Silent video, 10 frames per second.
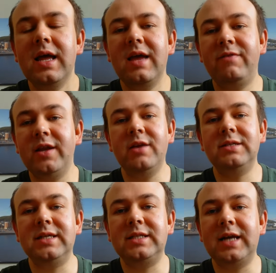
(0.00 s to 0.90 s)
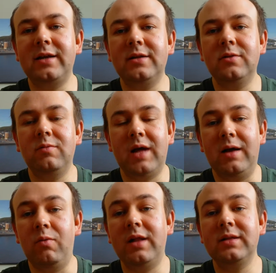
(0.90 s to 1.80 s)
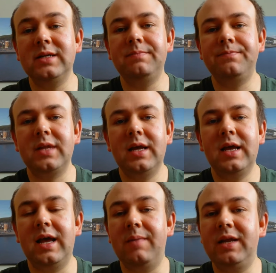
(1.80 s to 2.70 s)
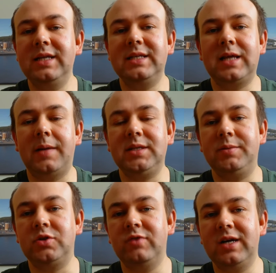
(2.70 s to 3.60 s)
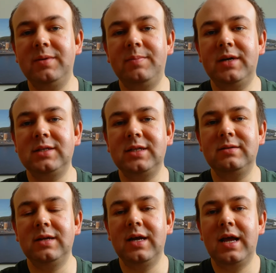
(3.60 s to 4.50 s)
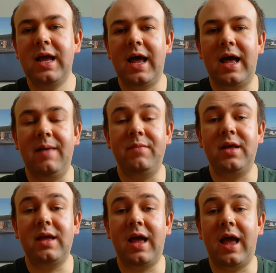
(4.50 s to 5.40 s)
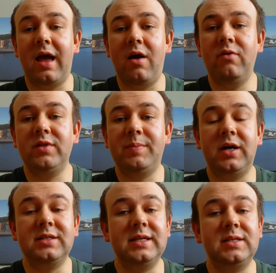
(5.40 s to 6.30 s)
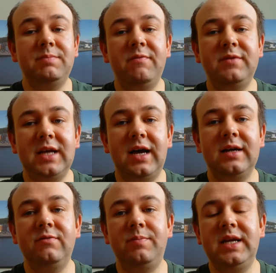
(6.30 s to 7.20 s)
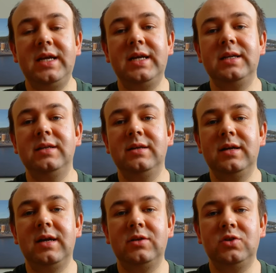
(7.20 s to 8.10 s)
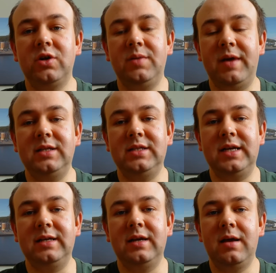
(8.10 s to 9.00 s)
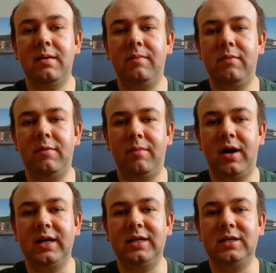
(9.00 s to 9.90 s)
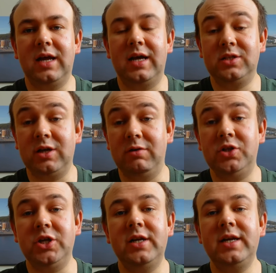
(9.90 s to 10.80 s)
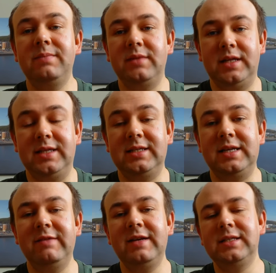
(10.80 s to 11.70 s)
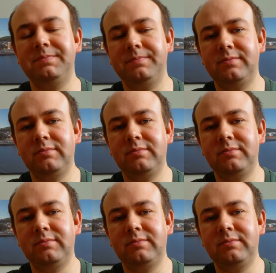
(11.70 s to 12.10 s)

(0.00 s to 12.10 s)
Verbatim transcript: If you're new to the channel, uh, welcome. Uh, please hit that subscribe button. Um, over the past six months I've been documenting my uh, solar journey in this series,